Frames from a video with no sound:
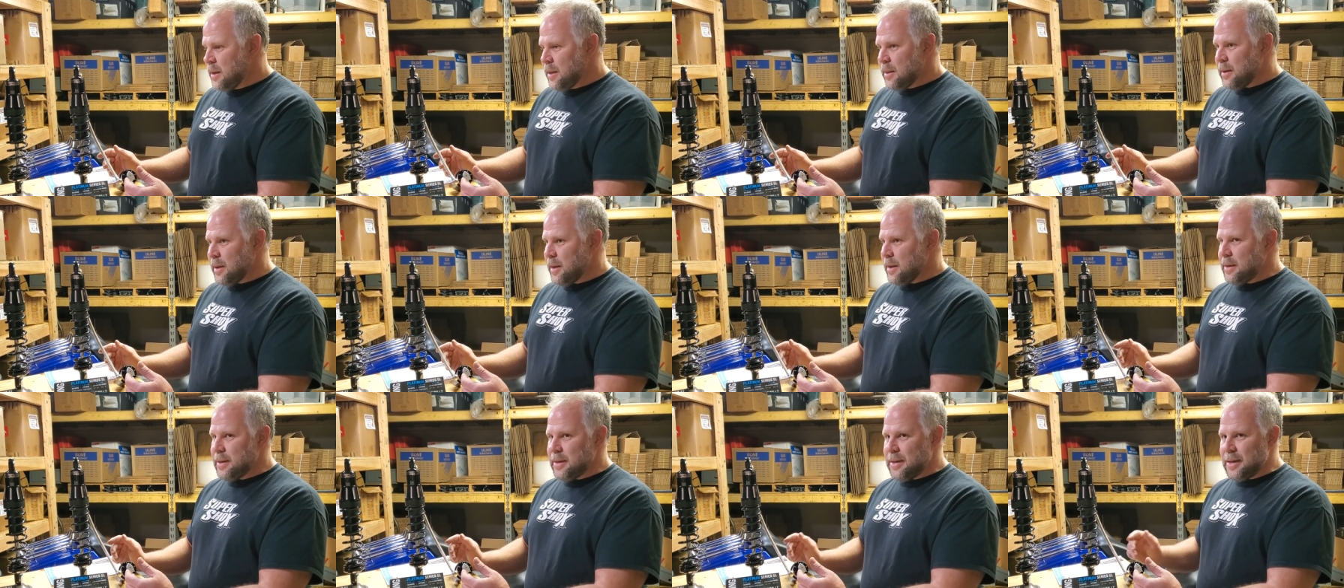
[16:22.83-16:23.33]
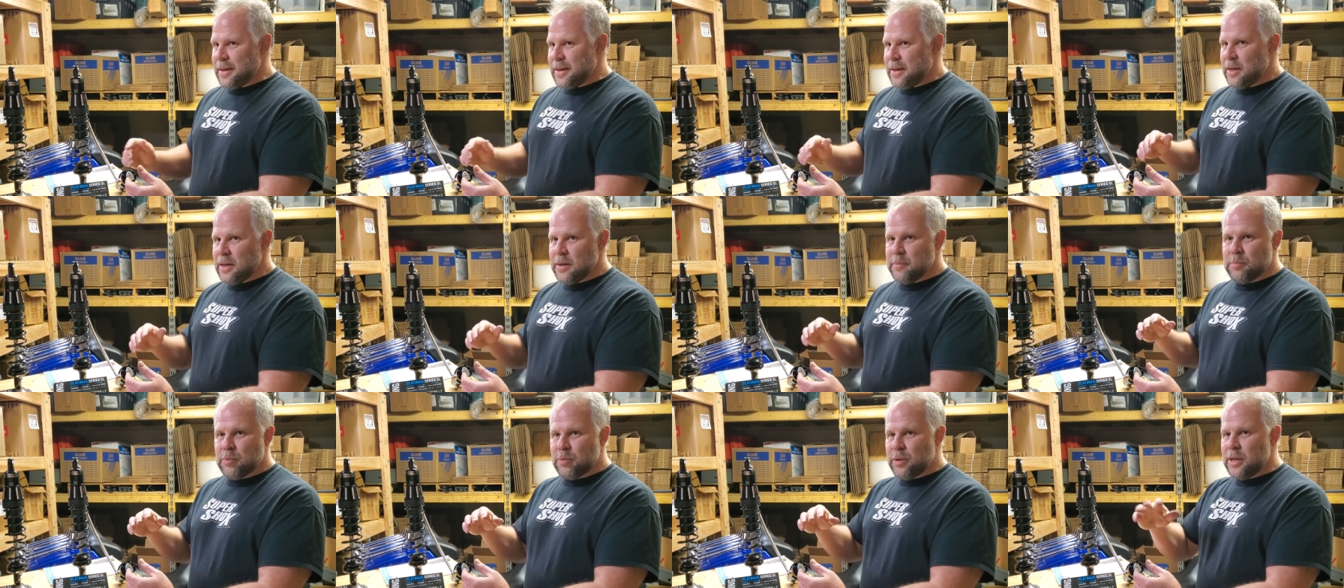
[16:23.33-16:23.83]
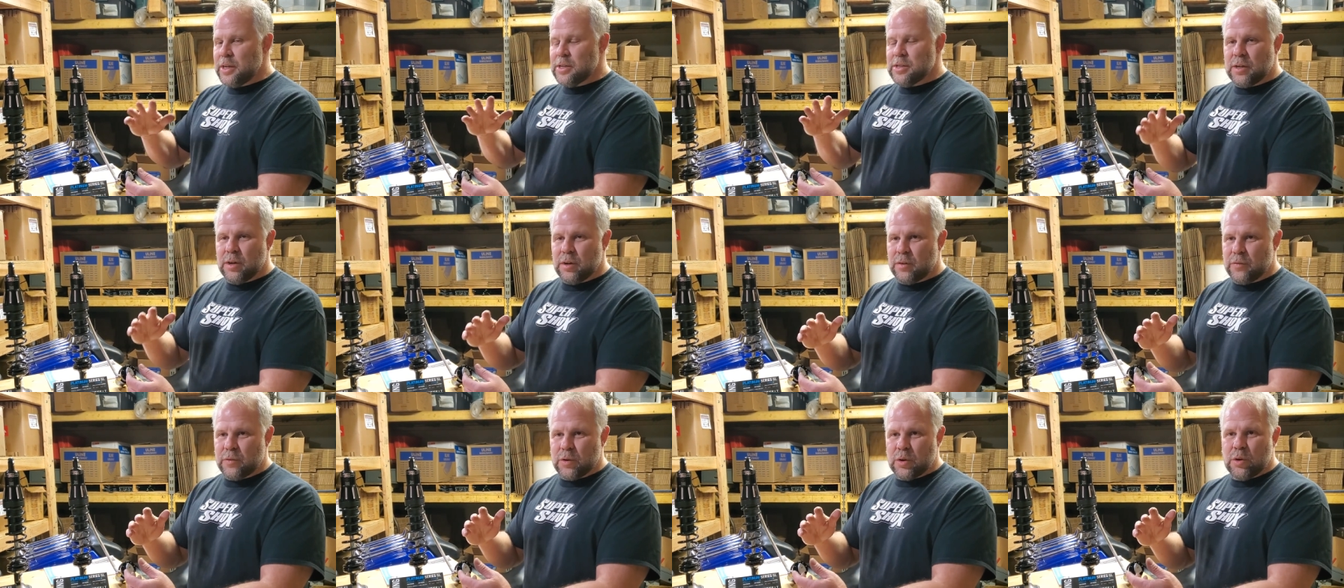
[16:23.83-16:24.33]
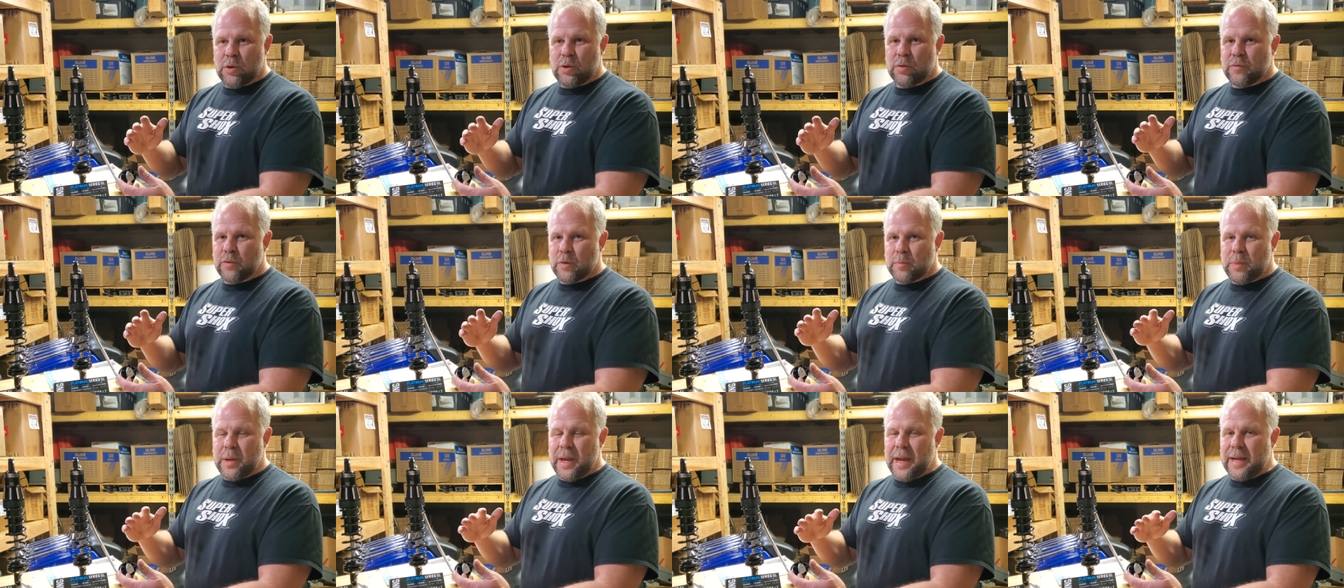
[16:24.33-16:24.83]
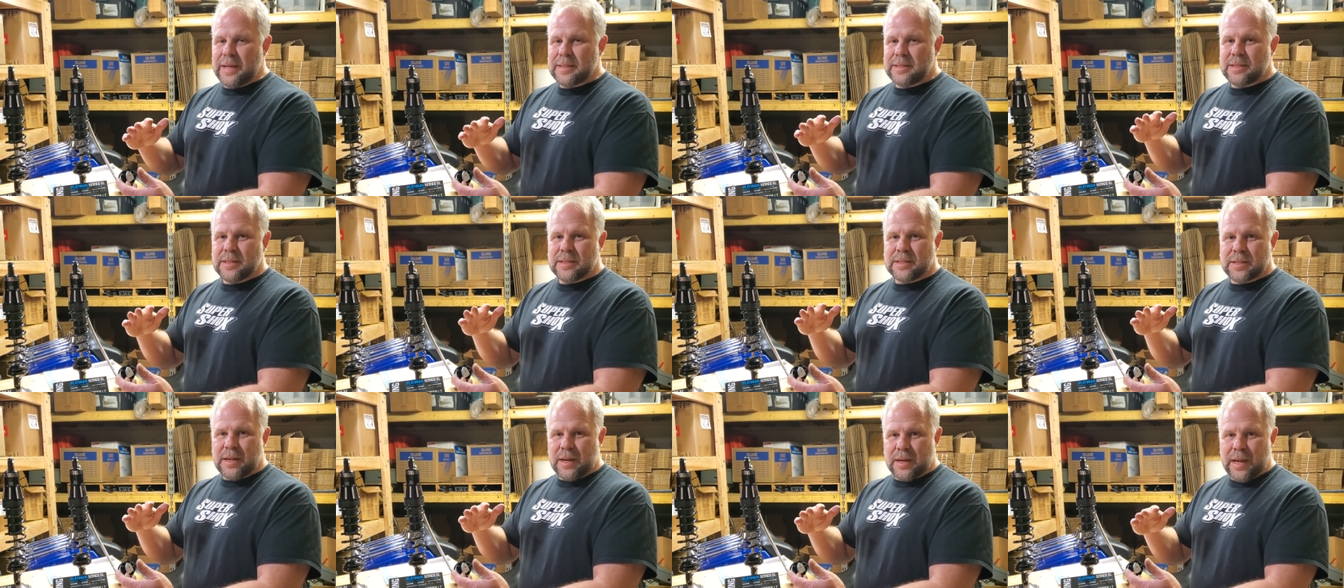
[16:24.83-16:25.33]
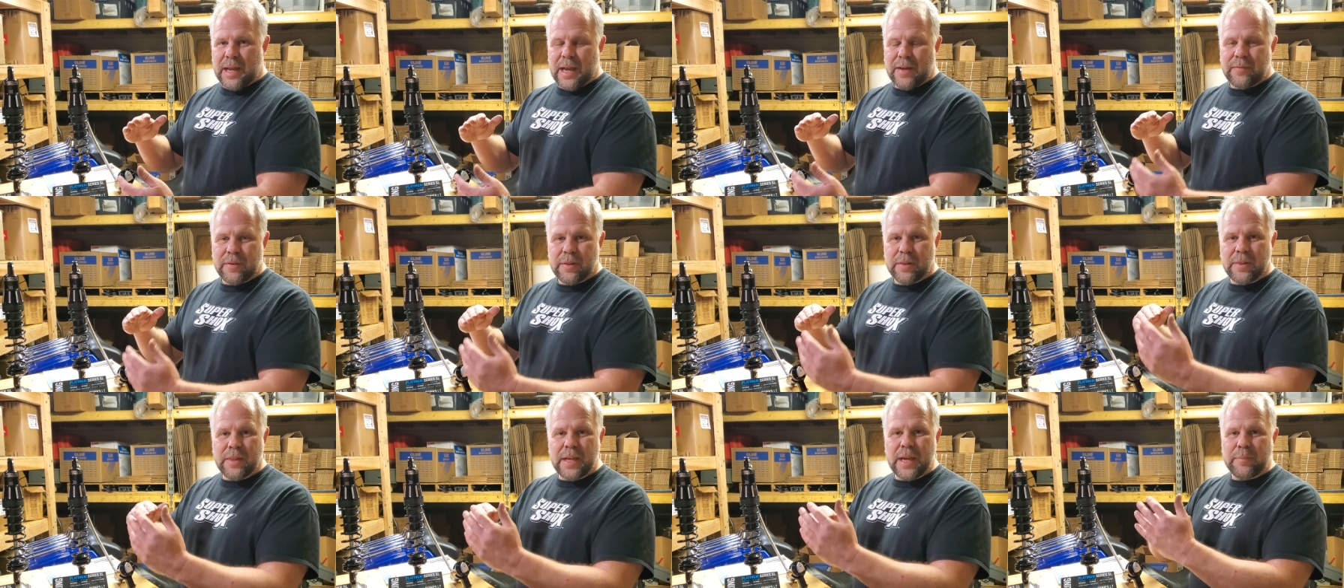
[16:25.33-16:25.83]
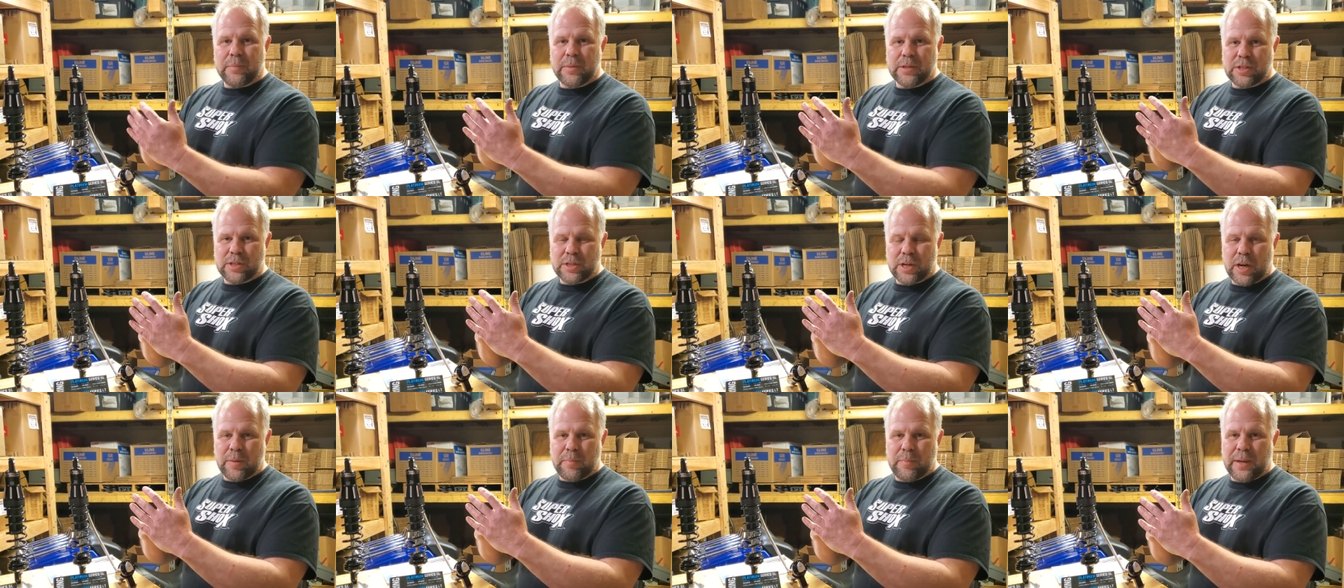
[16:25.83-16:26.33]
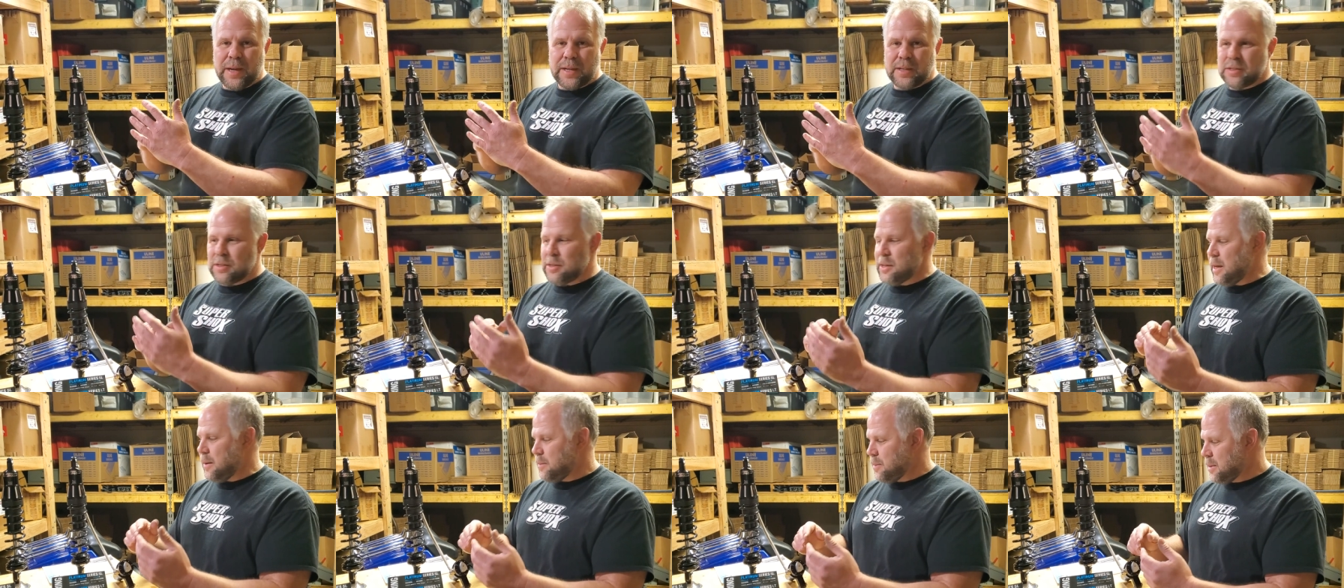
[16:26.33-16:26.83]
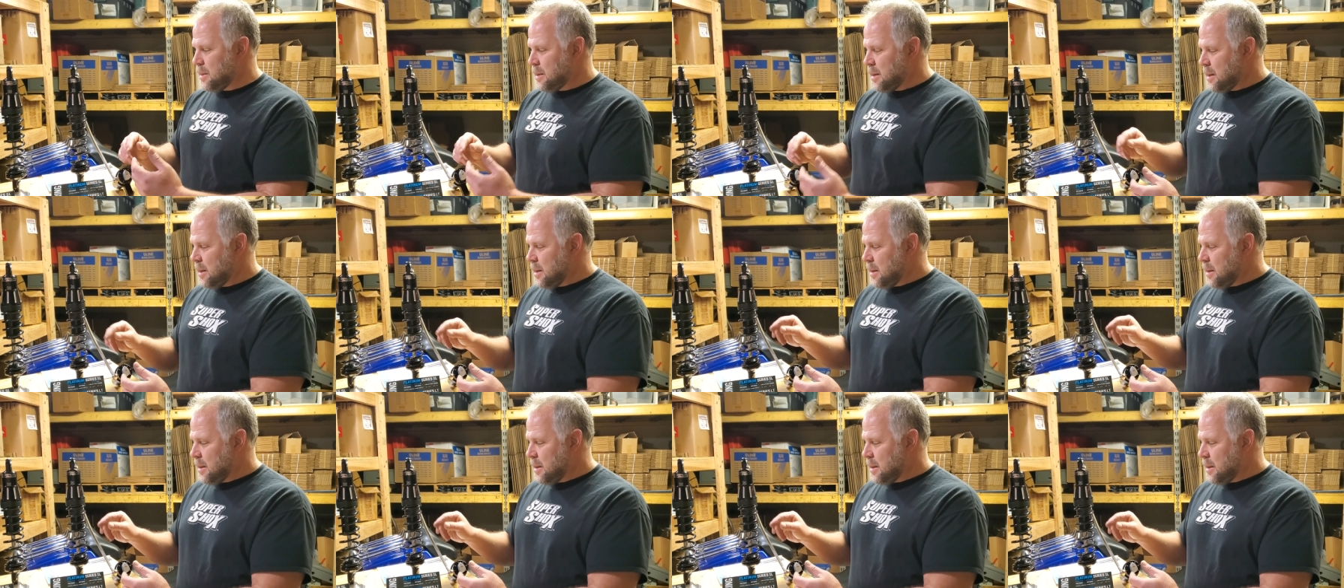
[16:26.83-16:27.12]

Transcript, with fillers: Like uh, a bridge over an overpass, it's going to have a lip, a sharp edge lip.